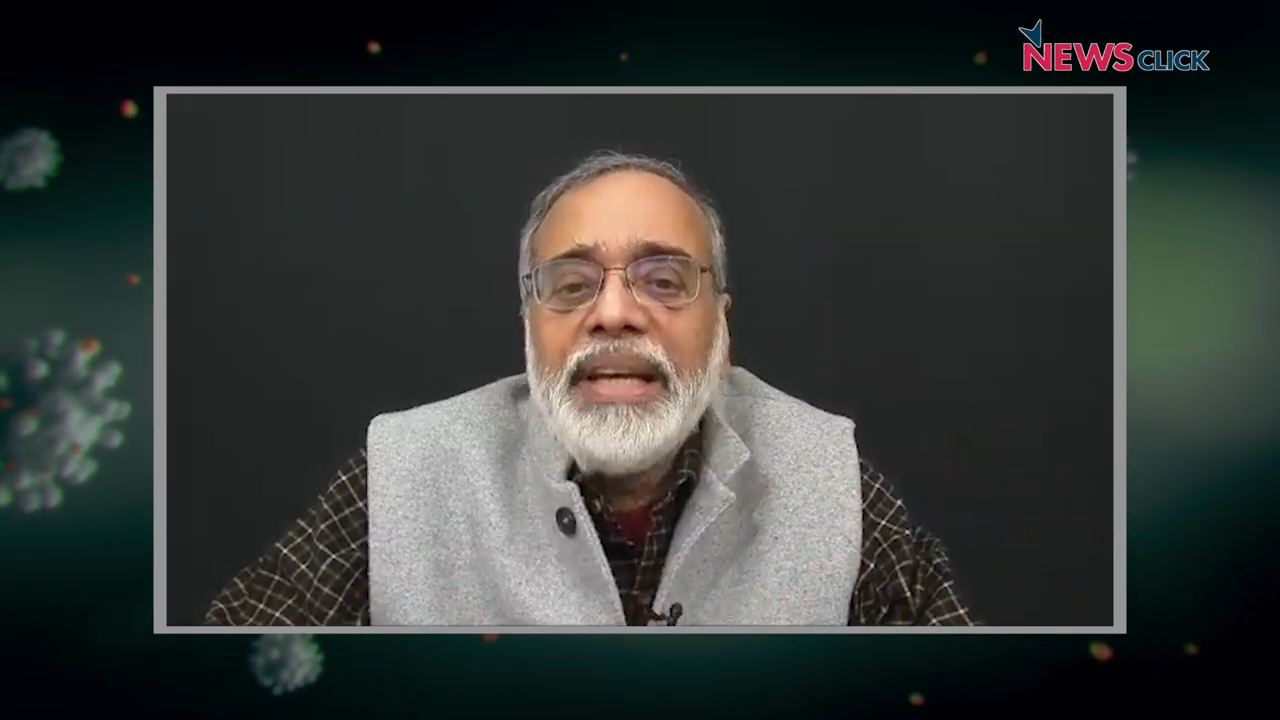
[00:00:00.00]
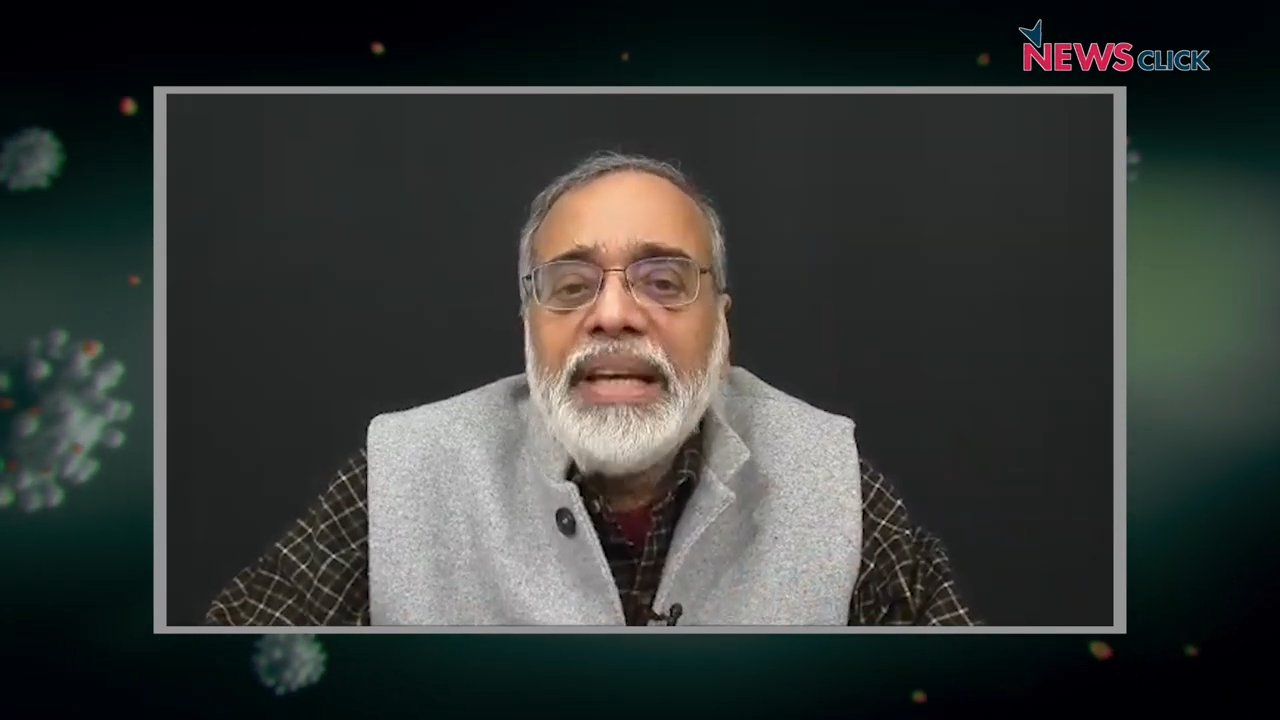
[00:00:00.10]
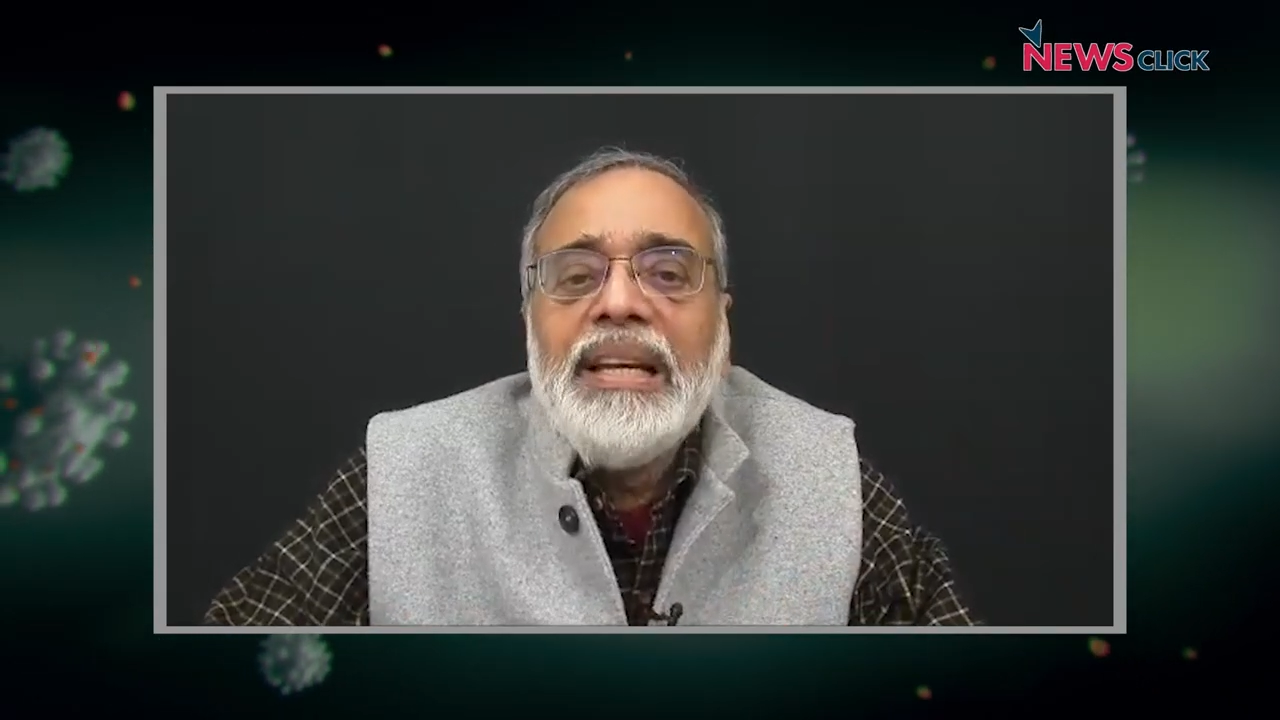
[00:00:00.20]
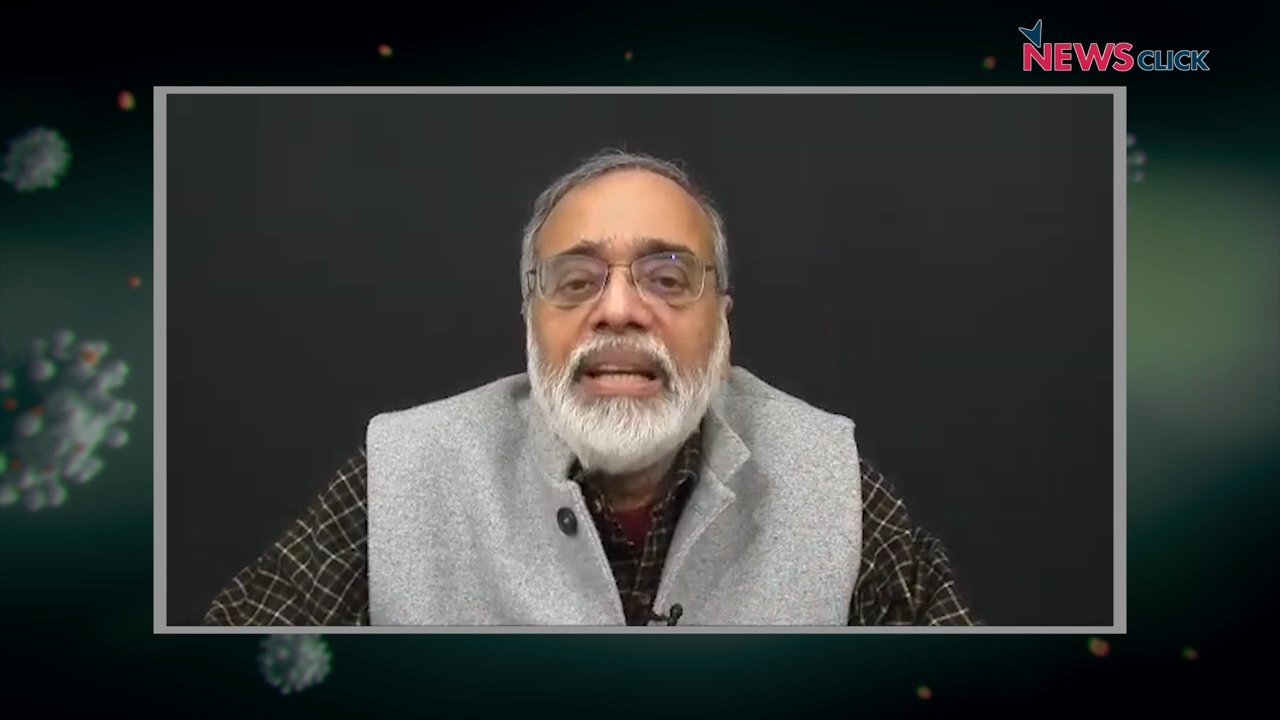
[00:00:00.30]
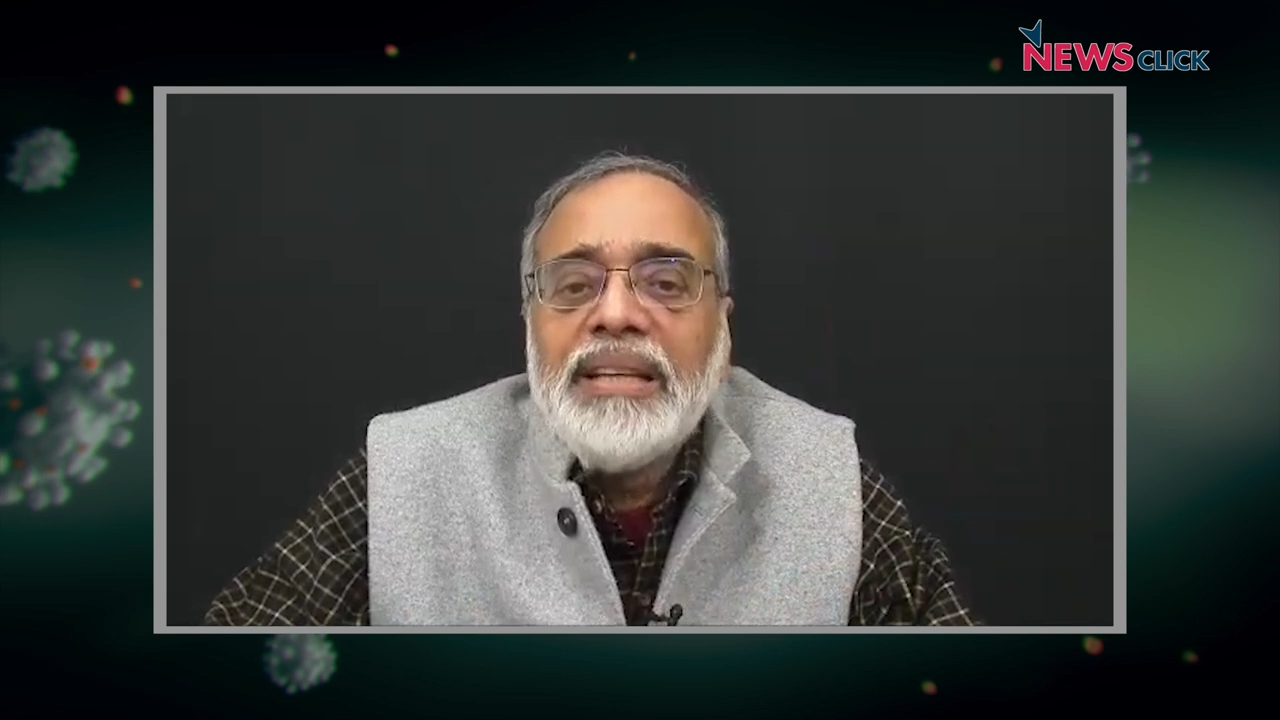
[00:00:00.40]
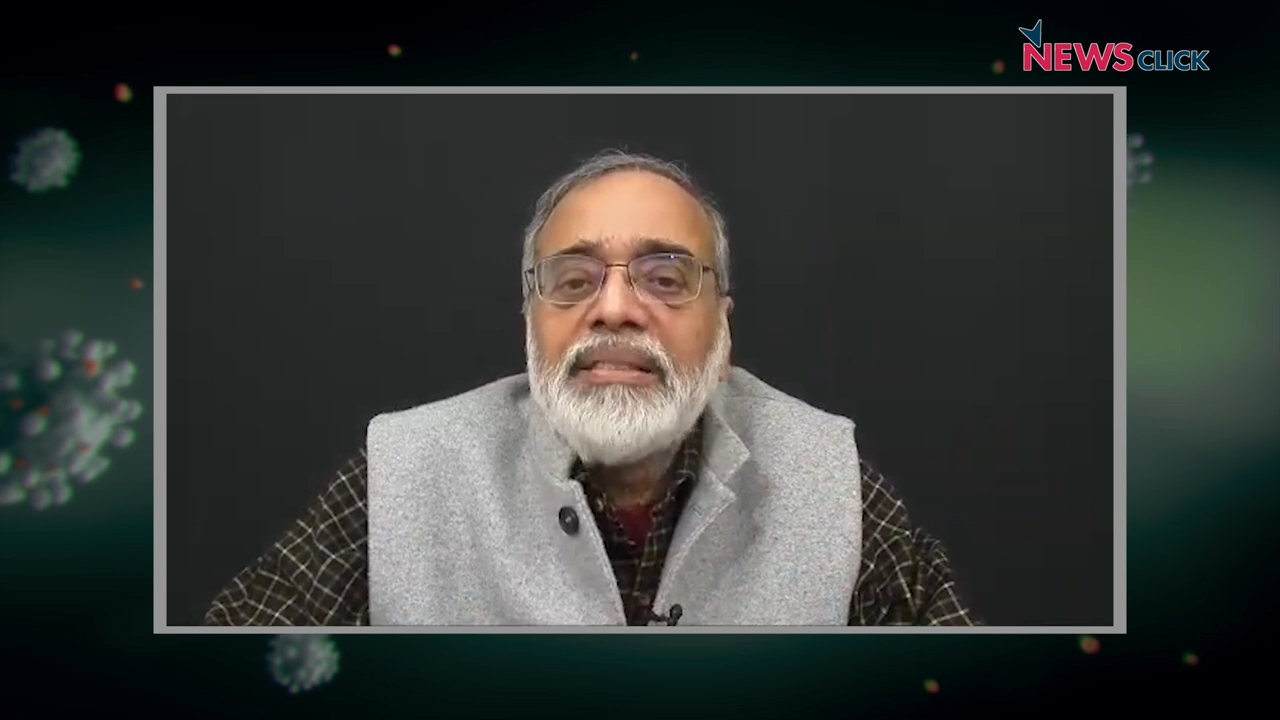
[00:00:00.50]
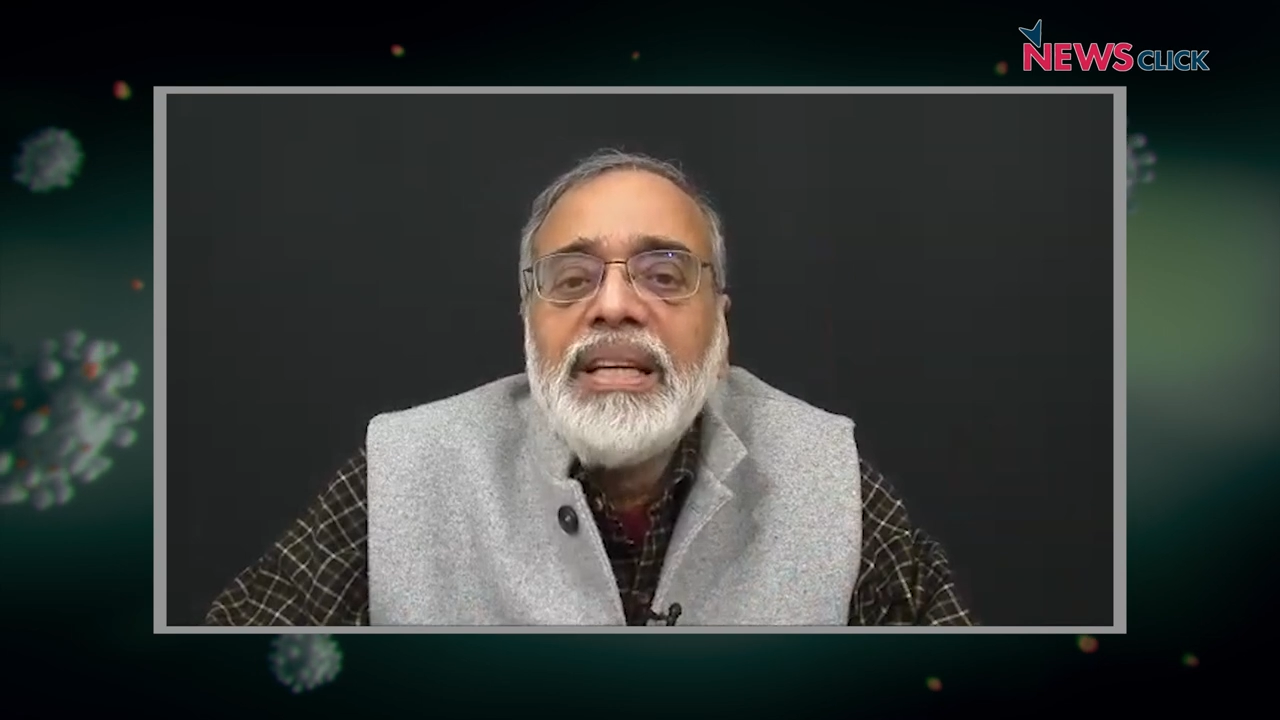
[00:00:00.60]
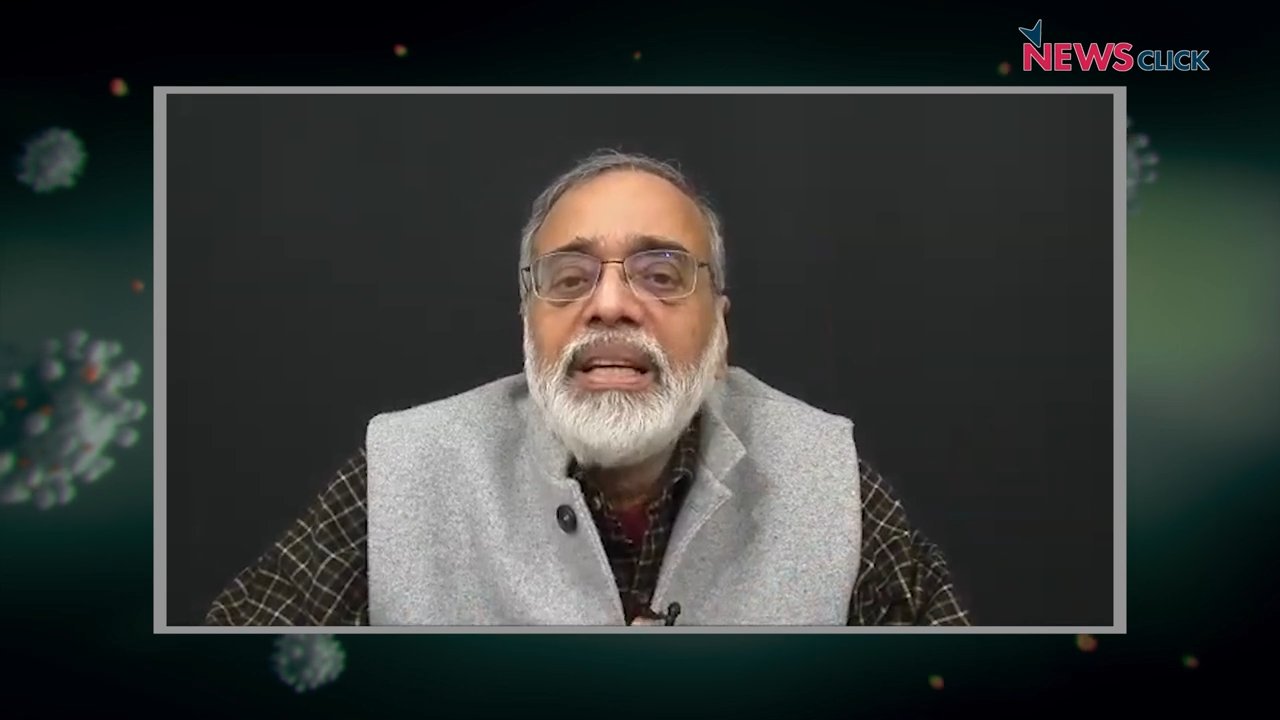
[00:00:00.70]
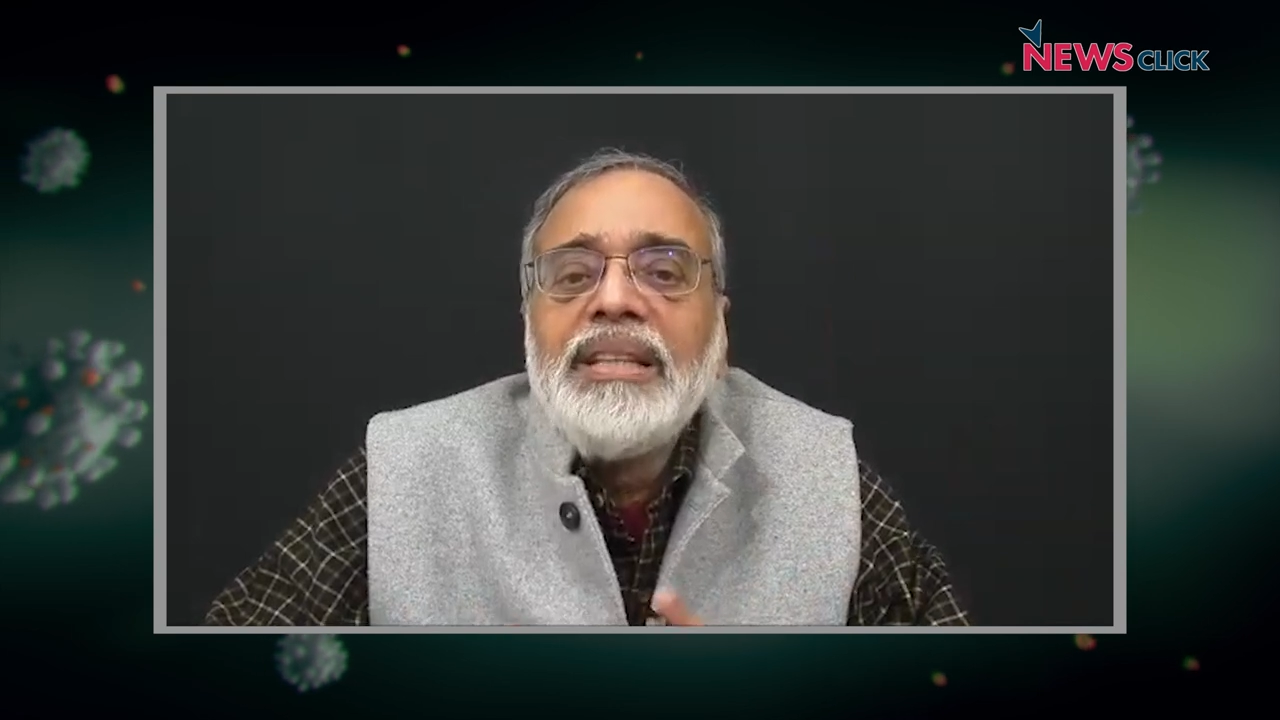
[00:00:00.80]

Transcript: illness